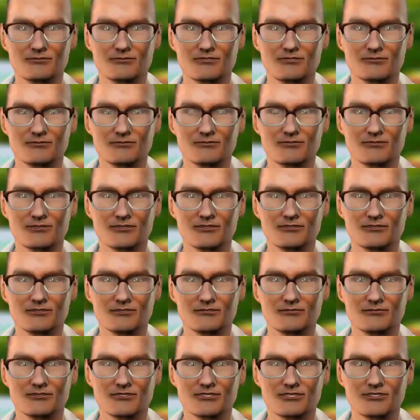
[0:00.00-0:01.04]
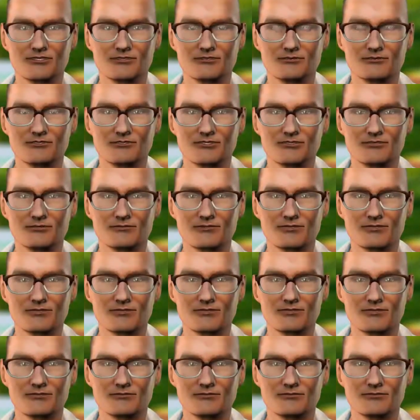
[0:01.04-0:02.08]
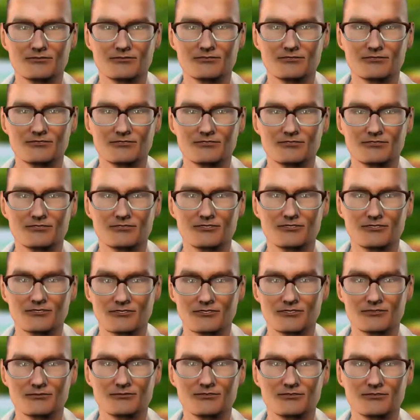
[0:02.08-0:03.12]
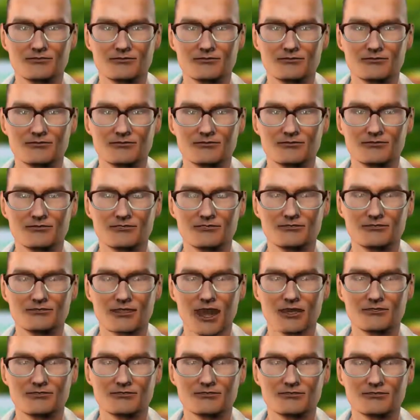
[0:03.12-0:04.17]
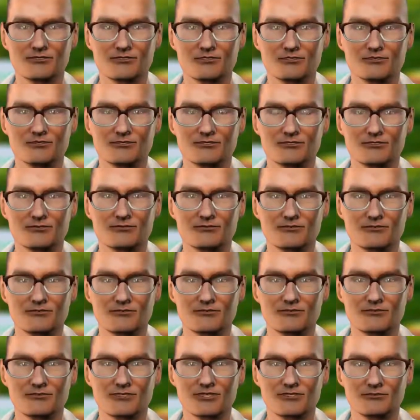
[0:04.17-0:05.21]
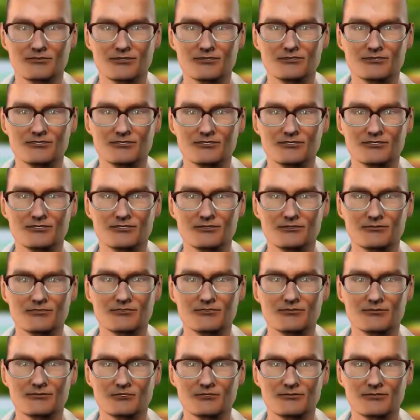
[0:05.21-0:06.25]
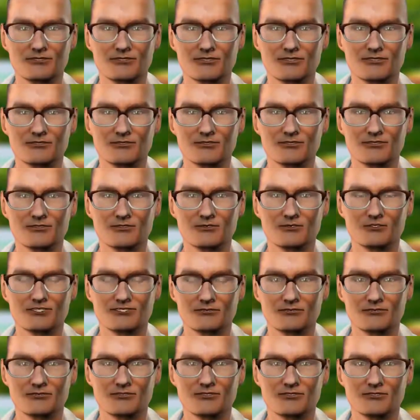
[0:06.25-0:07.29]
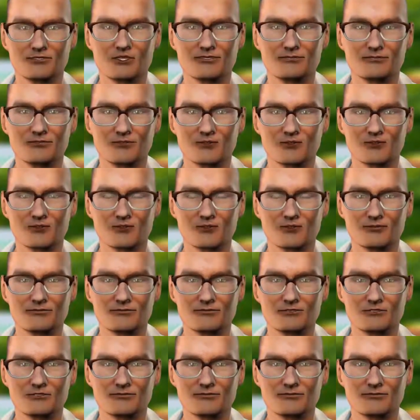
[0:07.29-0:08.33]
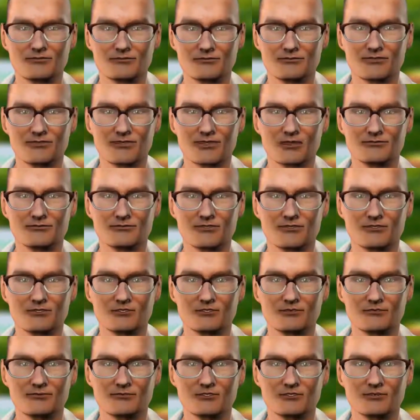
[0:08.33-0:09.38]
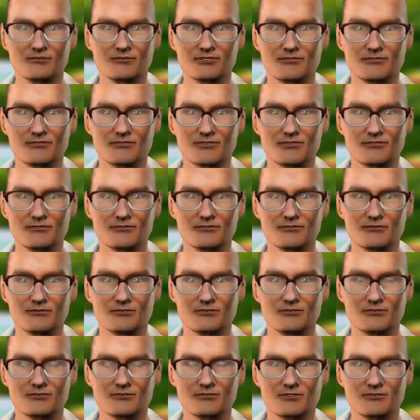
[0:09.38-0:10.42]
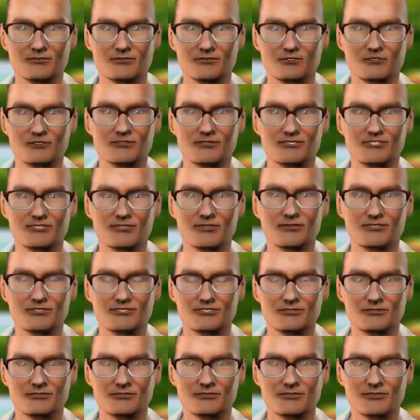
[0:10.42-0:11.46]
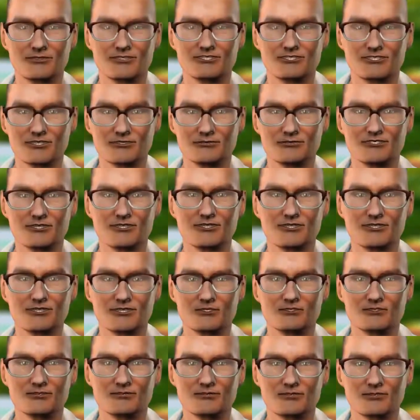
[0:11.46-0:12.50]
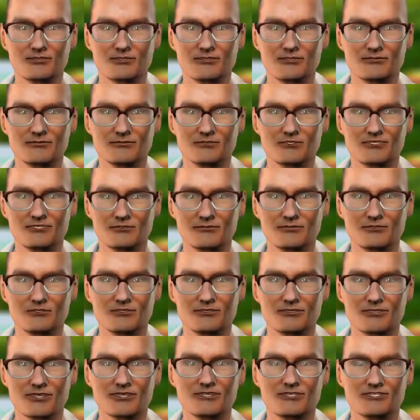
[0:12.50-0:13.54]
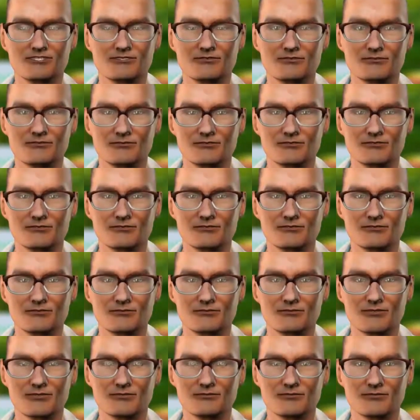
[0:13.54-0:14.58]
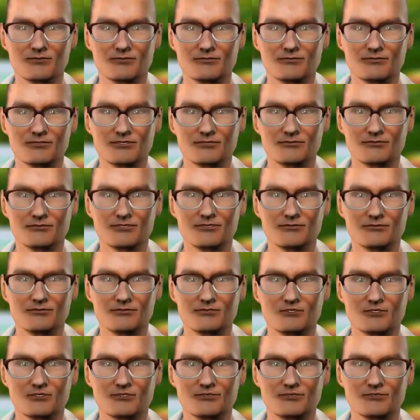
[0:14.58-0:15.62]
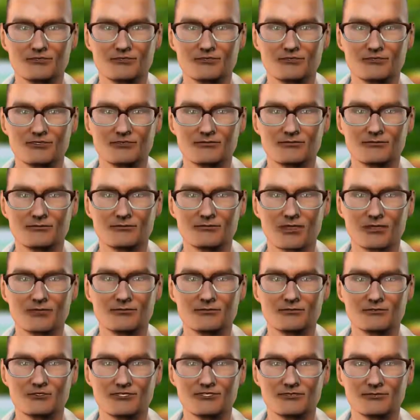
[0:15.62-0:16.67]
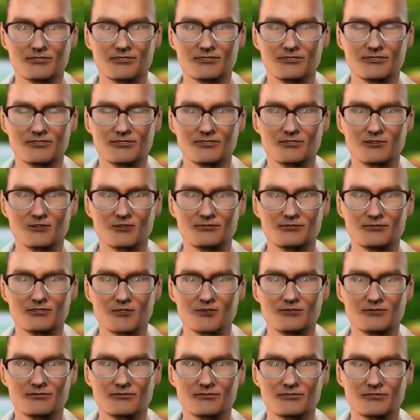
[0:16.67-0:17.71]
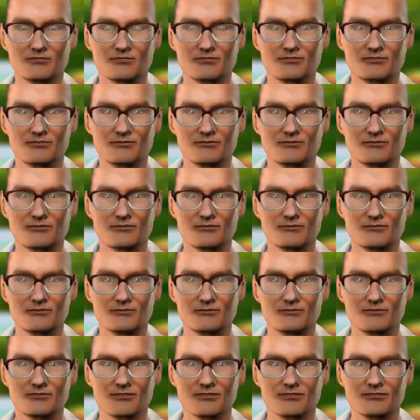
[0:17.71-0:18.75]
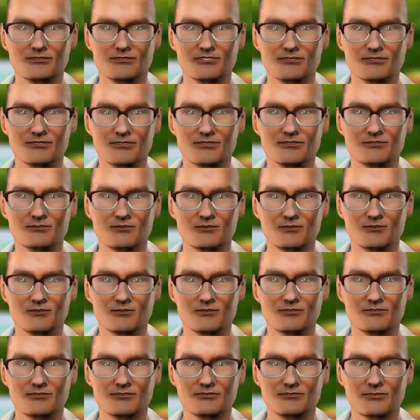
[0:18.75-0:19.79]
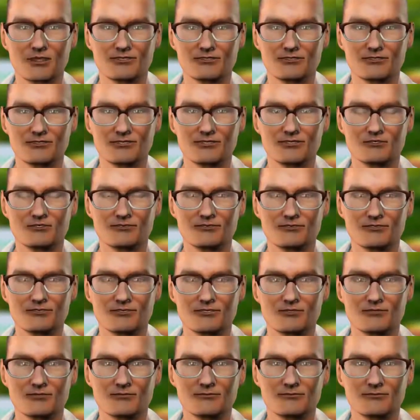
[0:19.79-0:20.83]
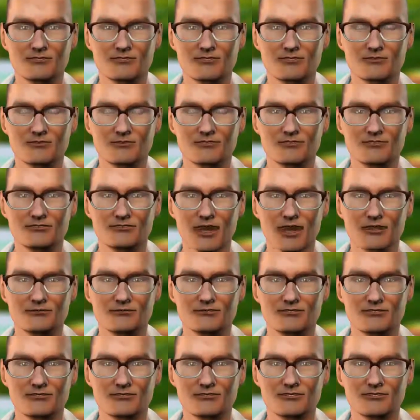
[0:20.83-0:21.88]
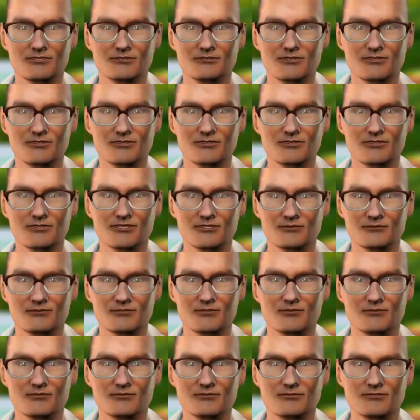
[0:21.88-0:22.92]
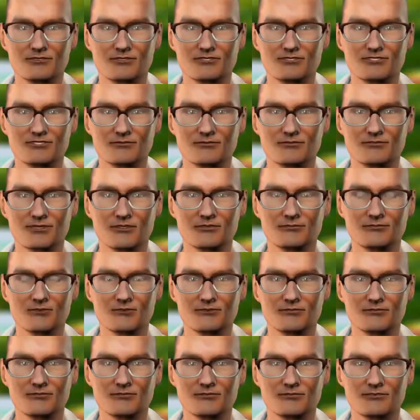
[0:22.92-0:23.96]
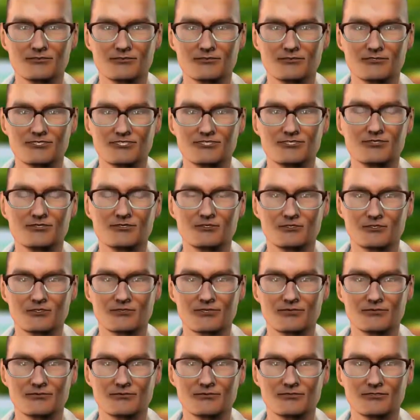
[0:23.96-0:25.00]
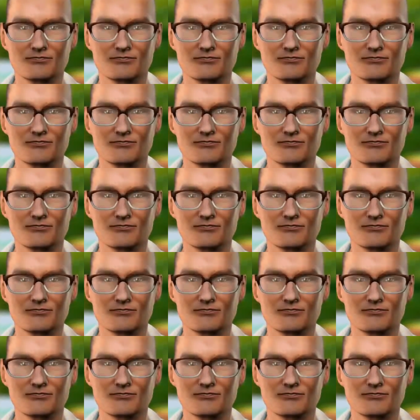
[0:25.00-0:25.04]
did not behave in the manner and with the characteristics of a liar. In fact, as we have previously mentioned, he was known amongst his people for his truthfulness, his trustworthiness, and his honesty. One of the nicknames that the pagan Arabs had given to Prophet Muhammad before he claimed prophethood was Al-Amin. And Al-Amin means in Arabic the truthful